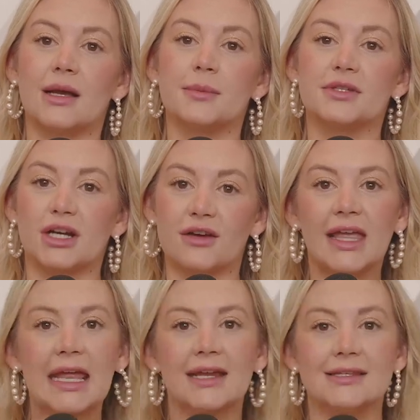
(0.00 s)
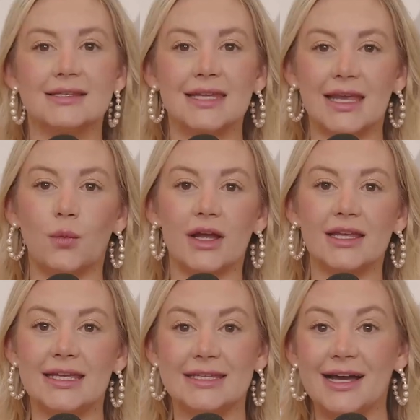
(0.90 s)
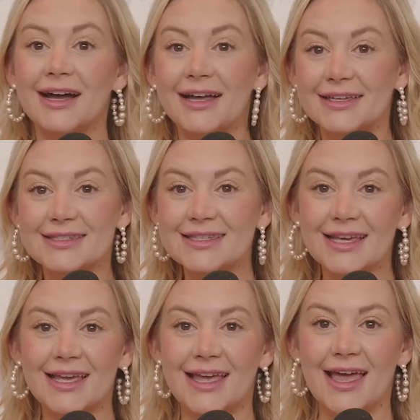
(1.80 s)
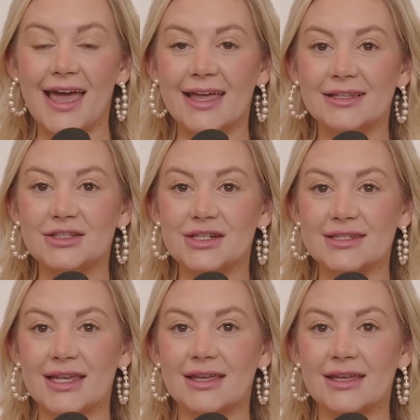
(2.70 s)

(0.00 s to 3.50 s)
observing and seeing what he does and just